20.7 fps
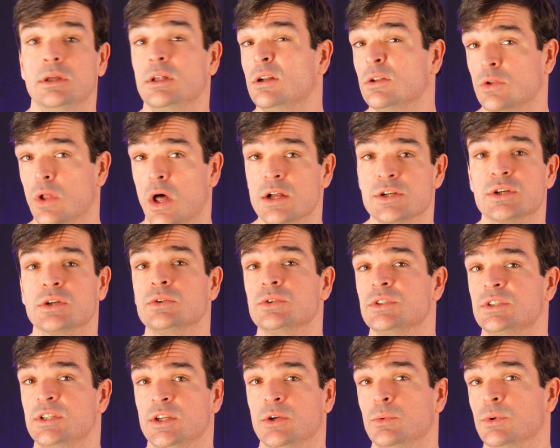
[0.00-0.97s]
in a logical
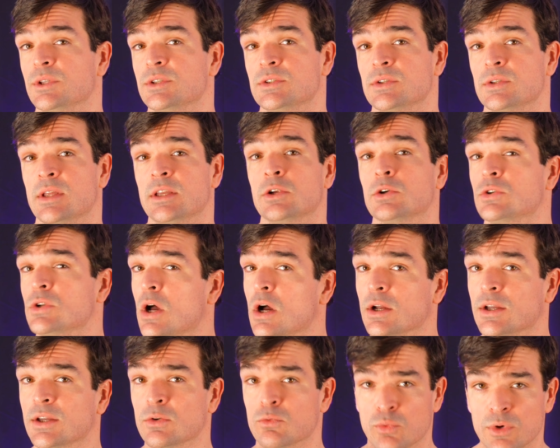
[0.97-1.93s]
sequence so that your
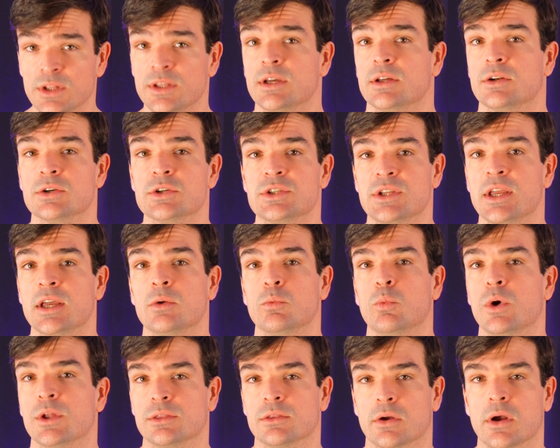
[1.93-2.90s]
dog can really understand
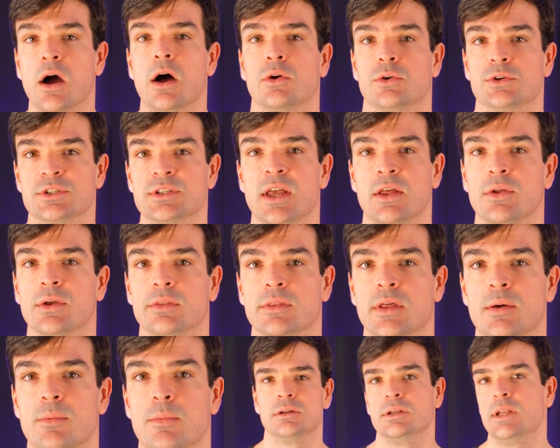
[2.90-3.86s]
what the collar's telling
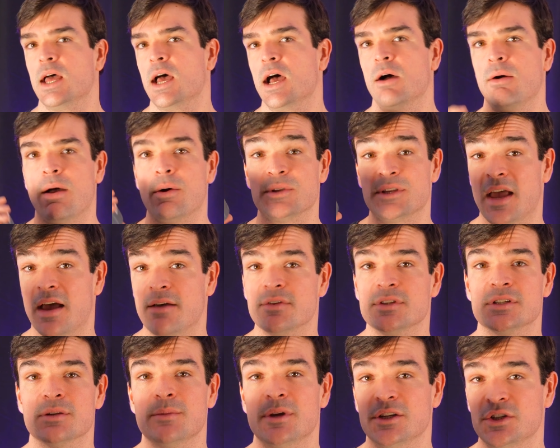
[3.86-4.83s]
them. Now, I was having
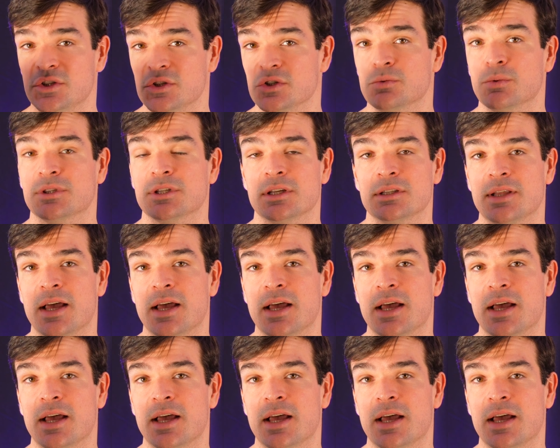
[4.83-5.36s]
some issues with it